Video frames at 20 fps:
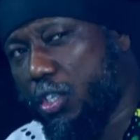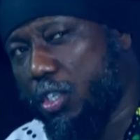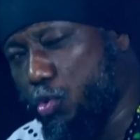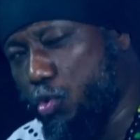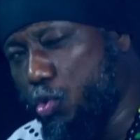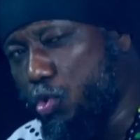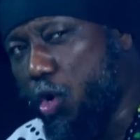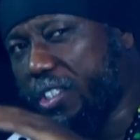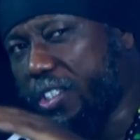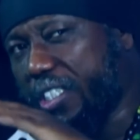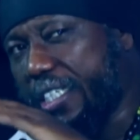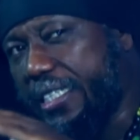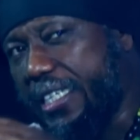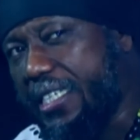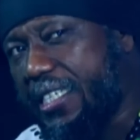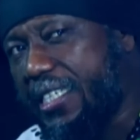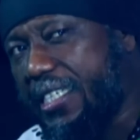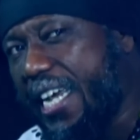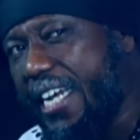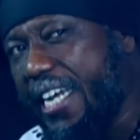Do not
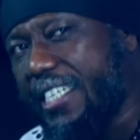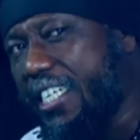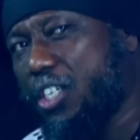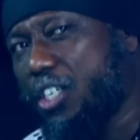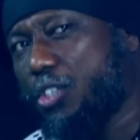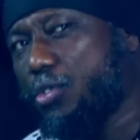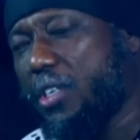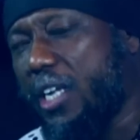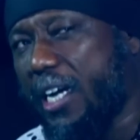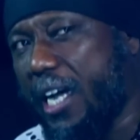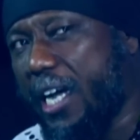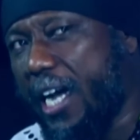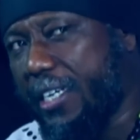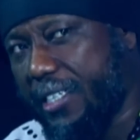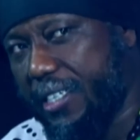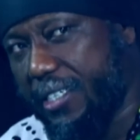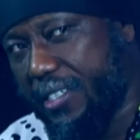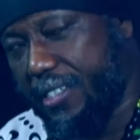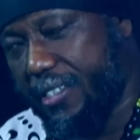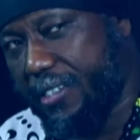descend into the
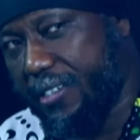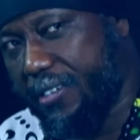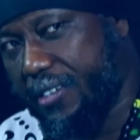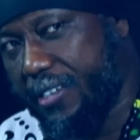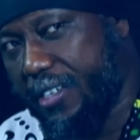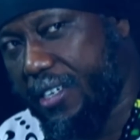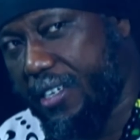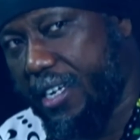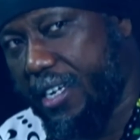gutters.